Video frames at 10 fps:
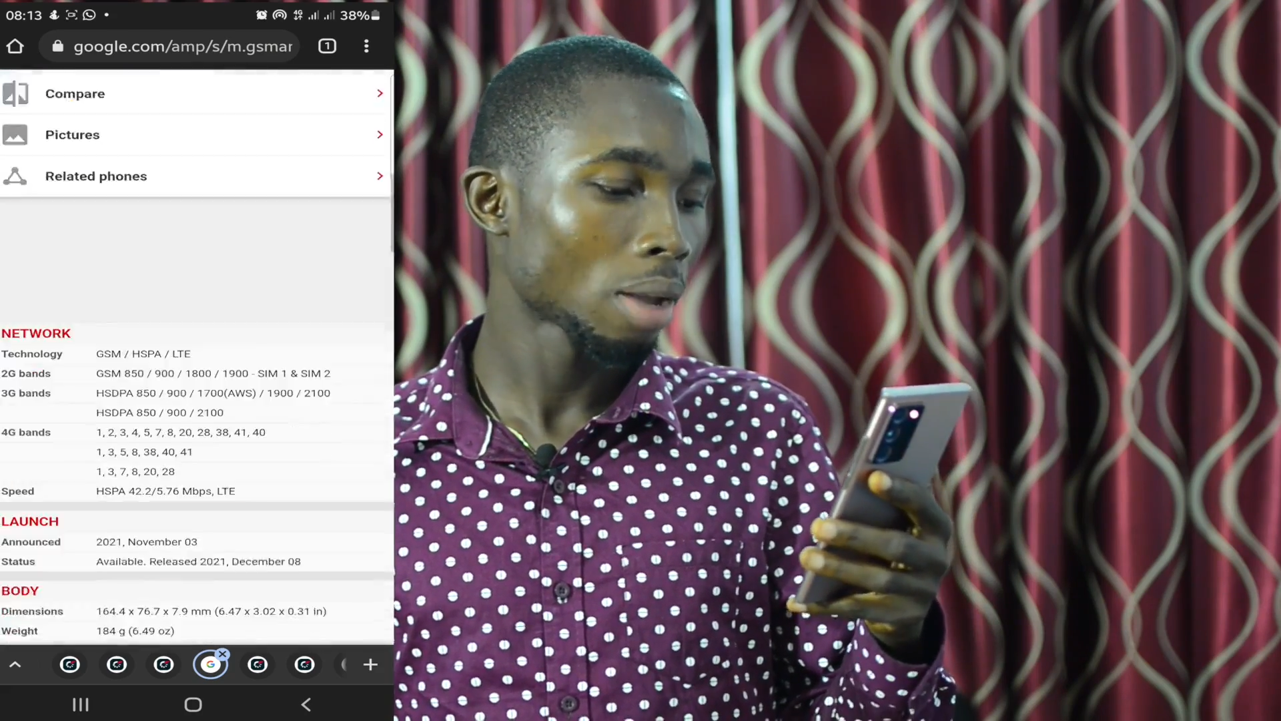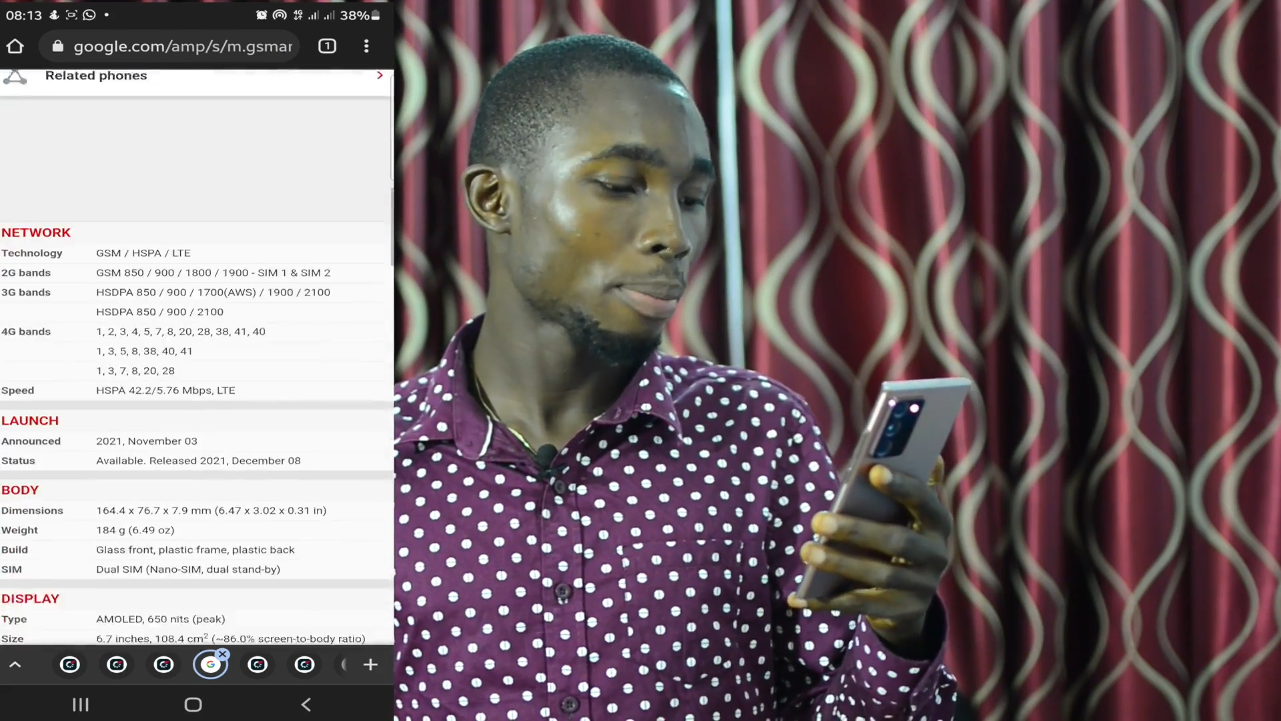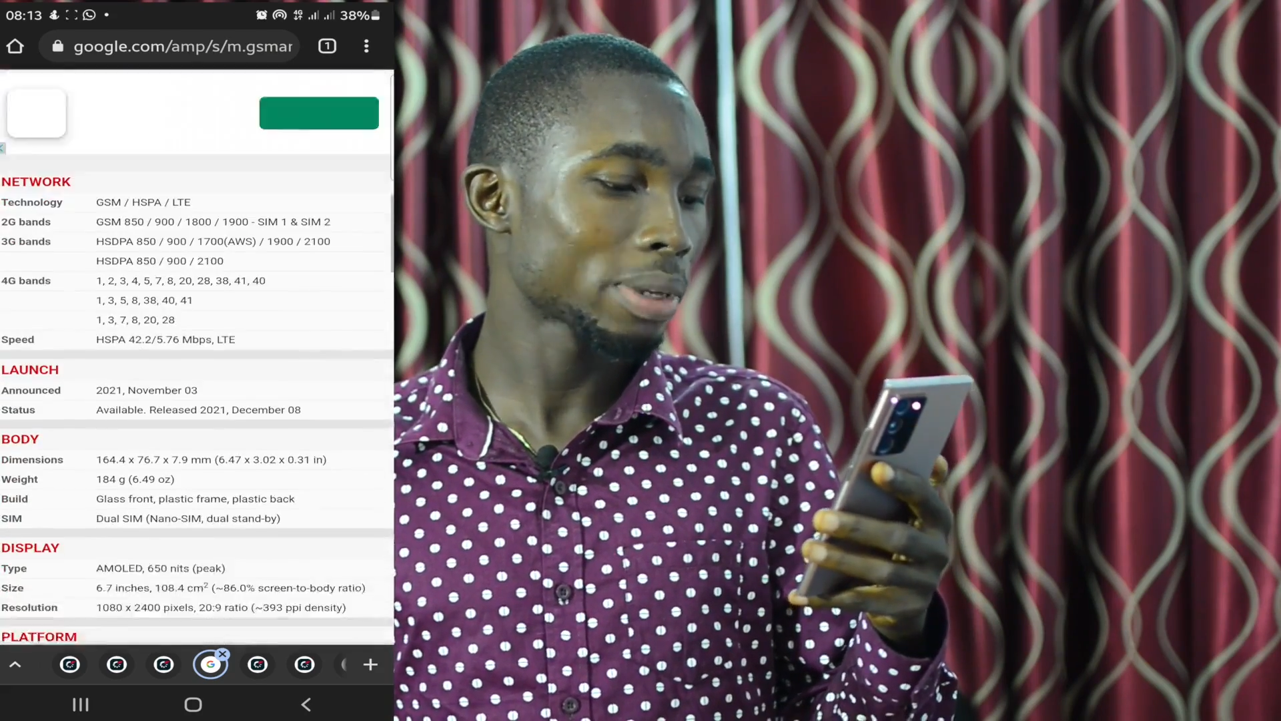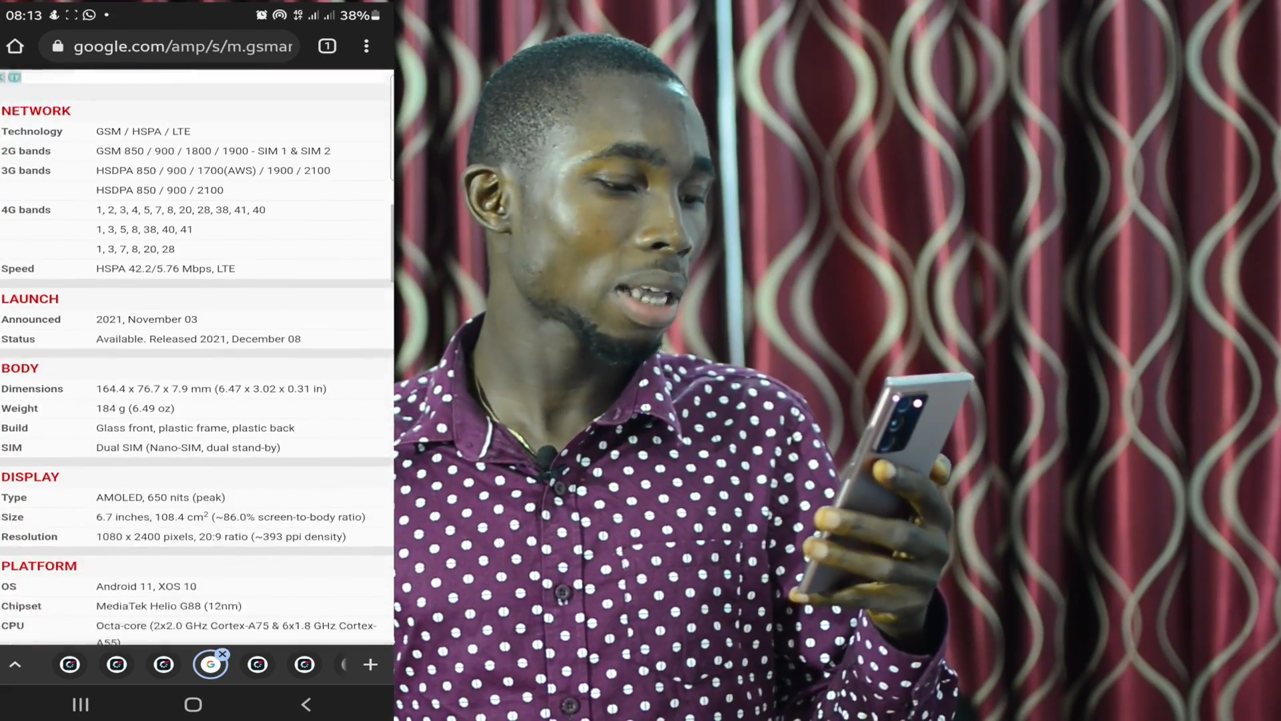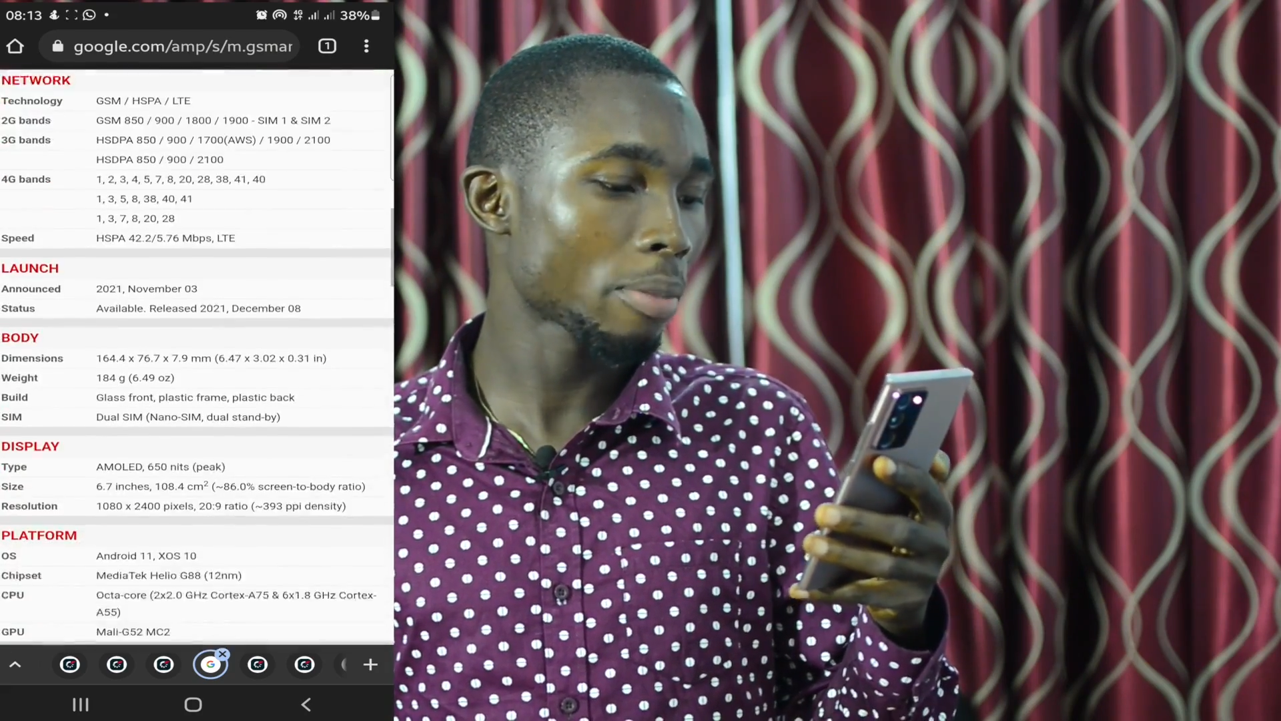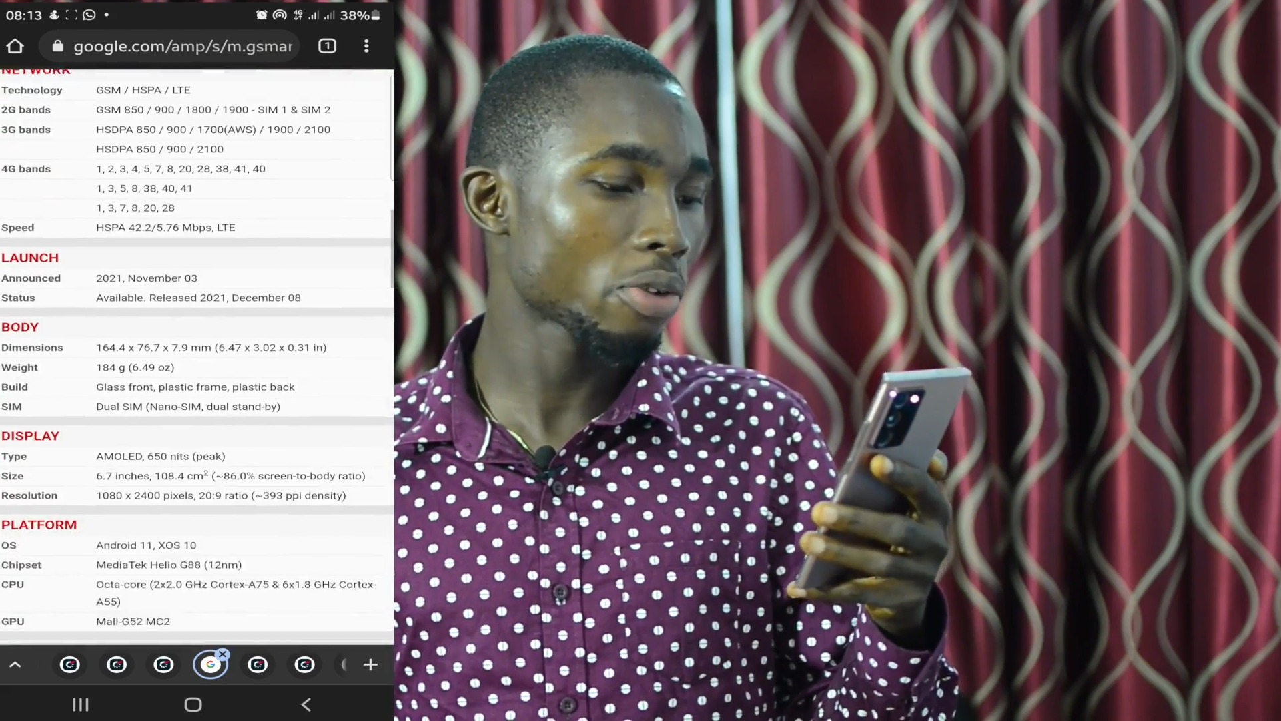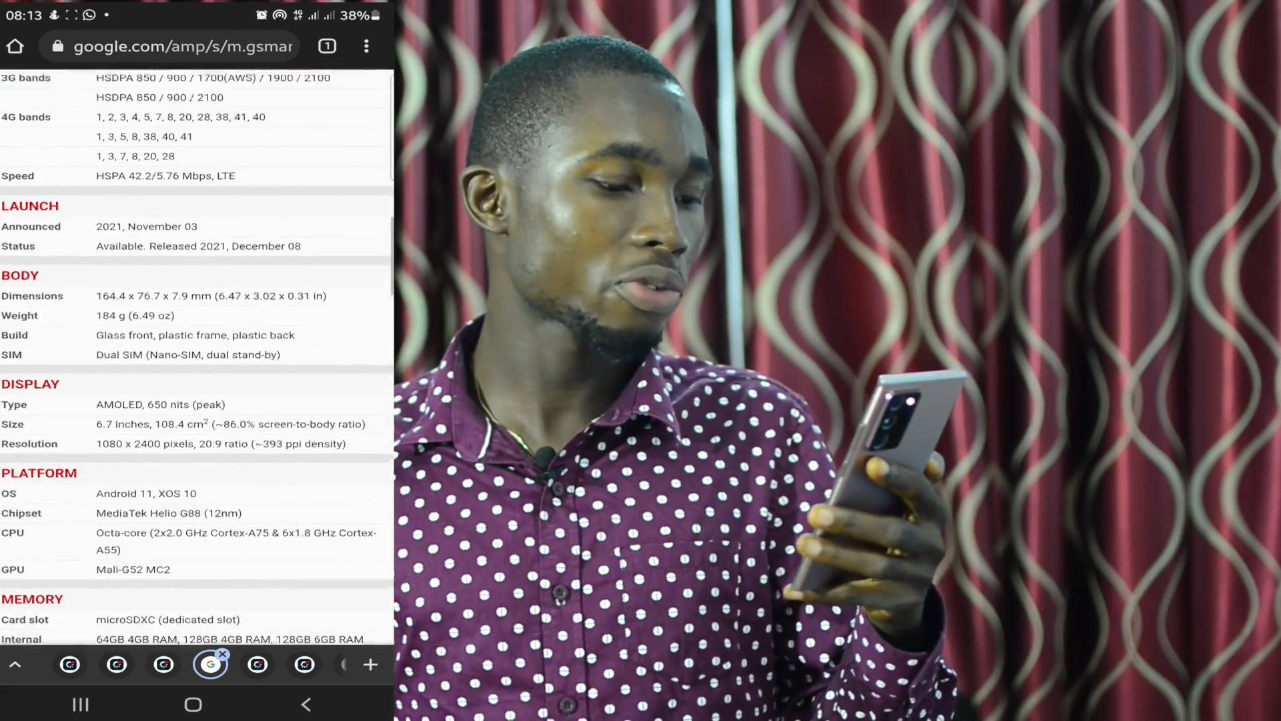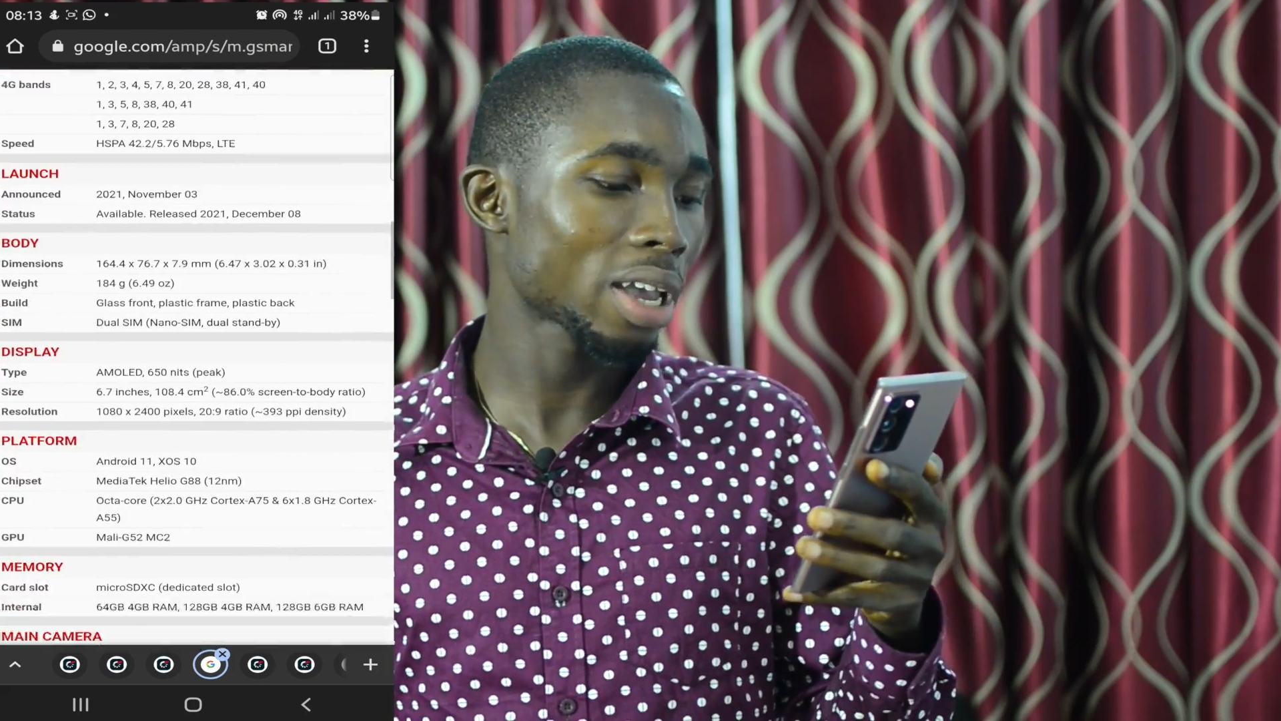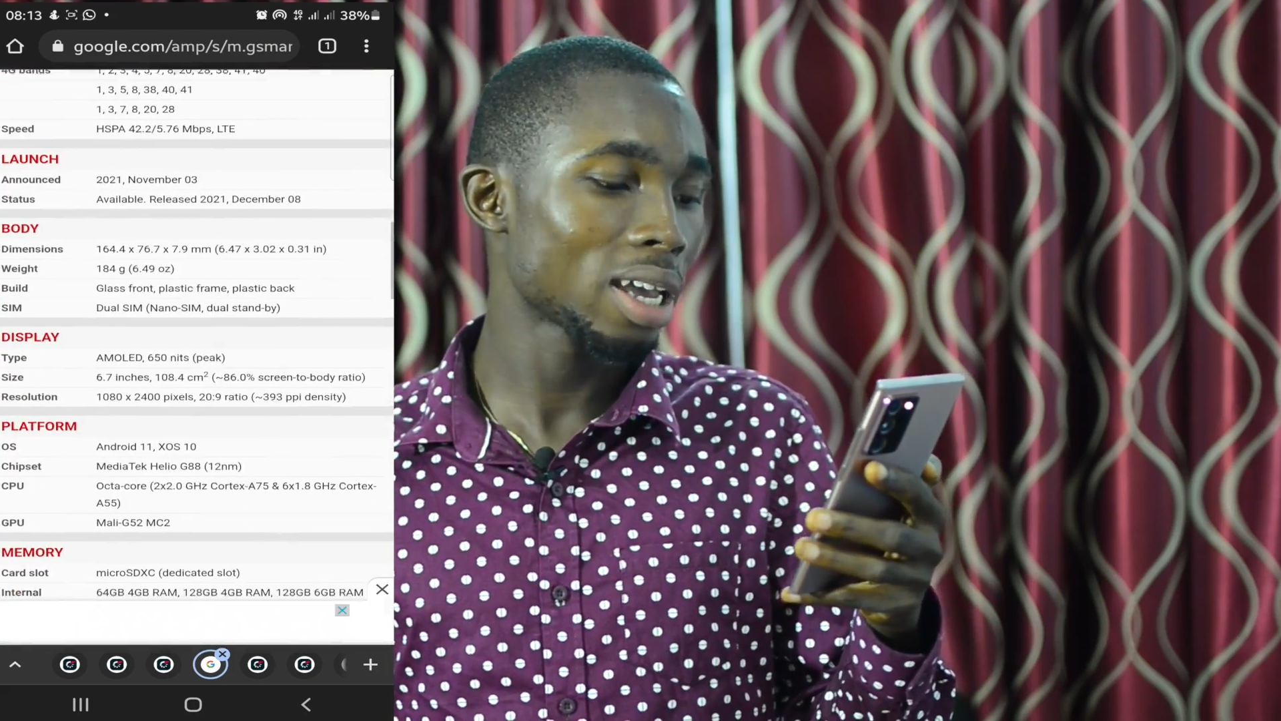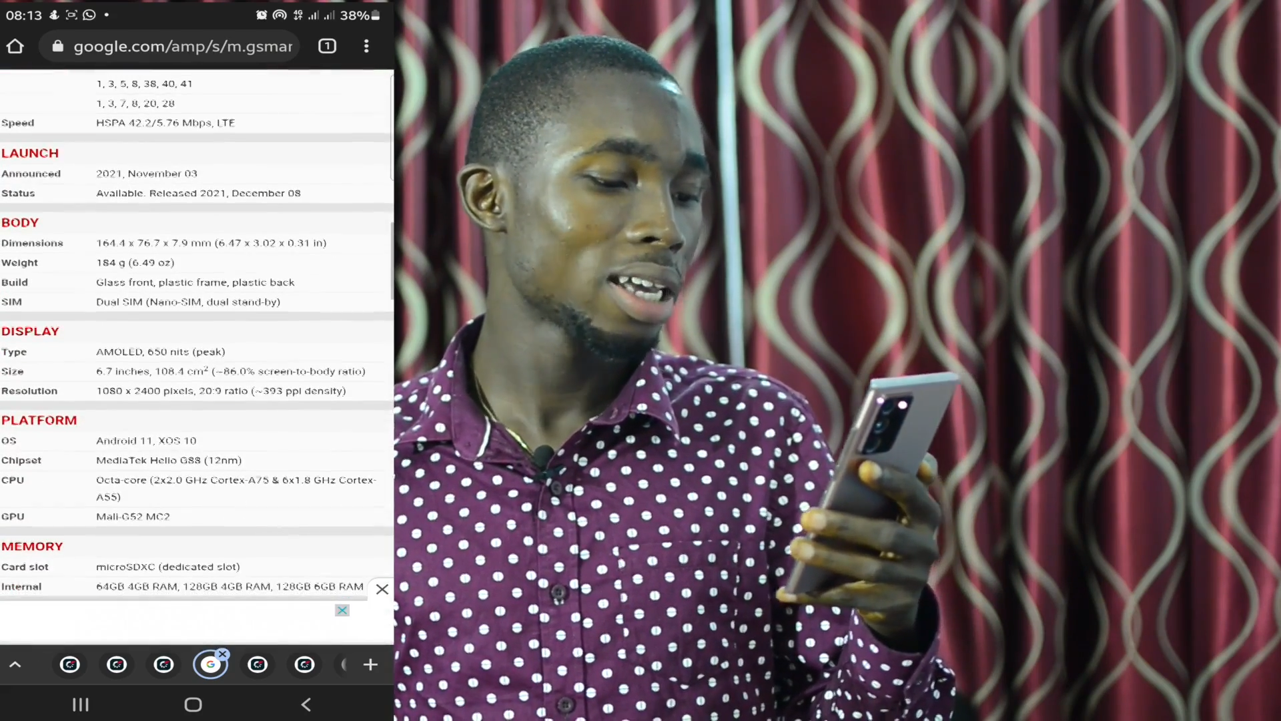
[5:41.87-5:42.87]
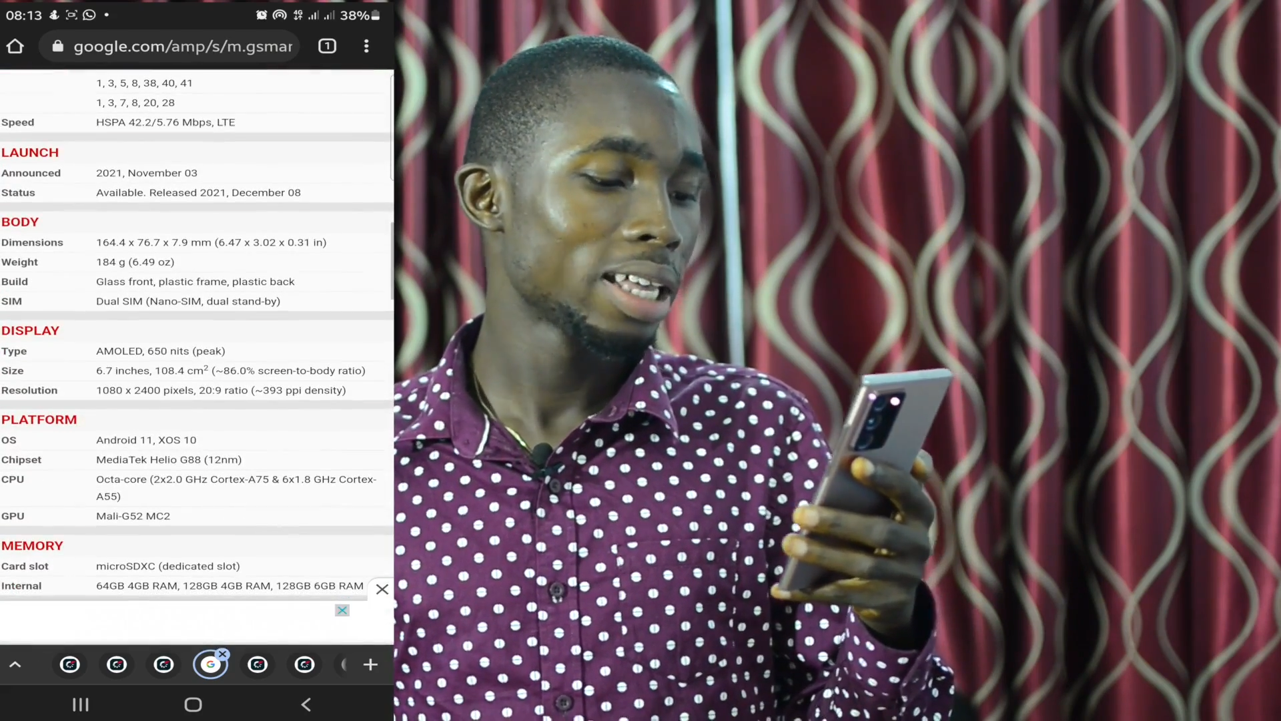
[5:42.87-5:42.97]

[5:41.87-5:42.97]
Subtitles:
Me present me share.